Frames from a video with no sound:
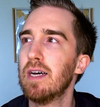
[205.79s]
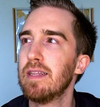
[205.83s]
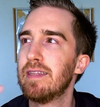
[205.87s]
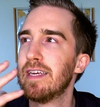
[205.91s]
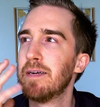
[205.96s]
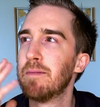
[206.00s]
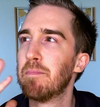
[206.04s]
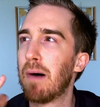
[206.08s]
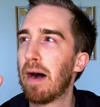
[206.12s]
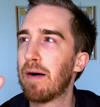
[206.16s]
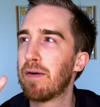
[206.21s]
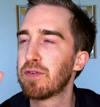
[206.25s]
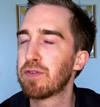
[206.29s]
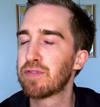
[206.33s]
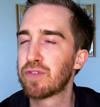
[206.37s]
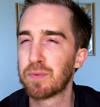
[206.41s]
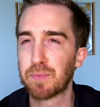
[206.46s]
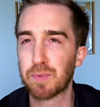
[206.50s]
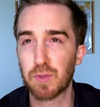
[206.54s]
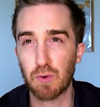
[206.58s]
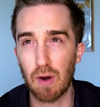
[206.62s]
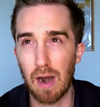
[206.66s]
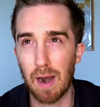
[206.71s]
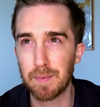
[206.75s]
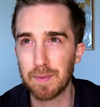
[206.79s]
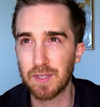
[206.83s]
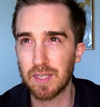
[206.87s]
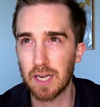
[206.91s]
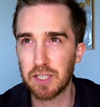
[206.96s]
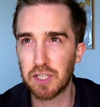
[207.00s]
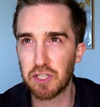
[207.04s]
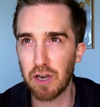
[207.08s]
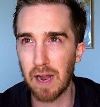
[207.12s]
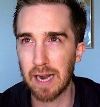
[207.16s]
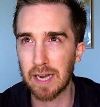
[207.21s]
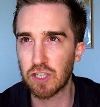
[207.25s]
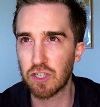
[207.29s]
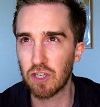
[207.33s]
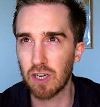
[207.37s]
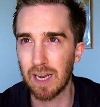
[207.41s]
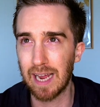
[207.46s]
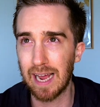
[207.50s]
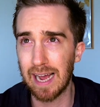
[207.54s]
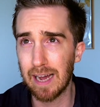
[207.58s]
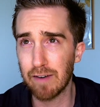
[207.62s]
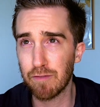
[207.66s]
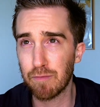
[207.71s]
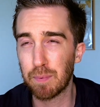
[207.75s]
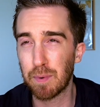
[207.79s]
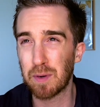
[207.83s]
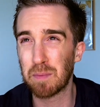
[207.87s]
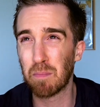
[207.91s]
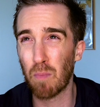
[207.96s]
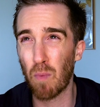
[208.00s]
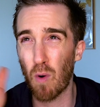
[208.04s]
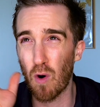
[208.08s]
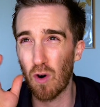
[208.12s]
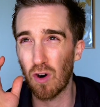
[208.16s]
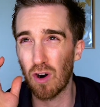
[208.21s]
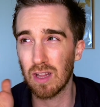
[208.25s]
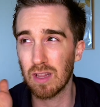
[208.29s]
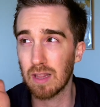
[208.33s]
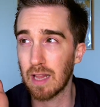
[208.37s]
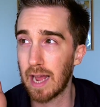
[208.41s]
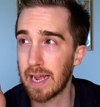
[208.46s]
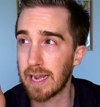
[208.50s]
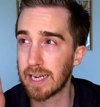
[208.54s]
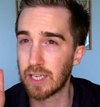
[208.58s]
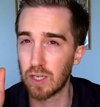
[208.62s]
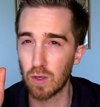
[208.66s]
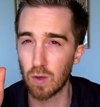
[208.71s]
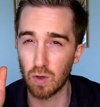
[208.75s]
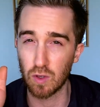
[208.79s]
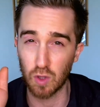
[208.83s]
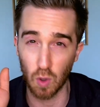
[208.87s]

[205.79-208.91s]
the amount of subscribers that you actually have, but more on like, you know,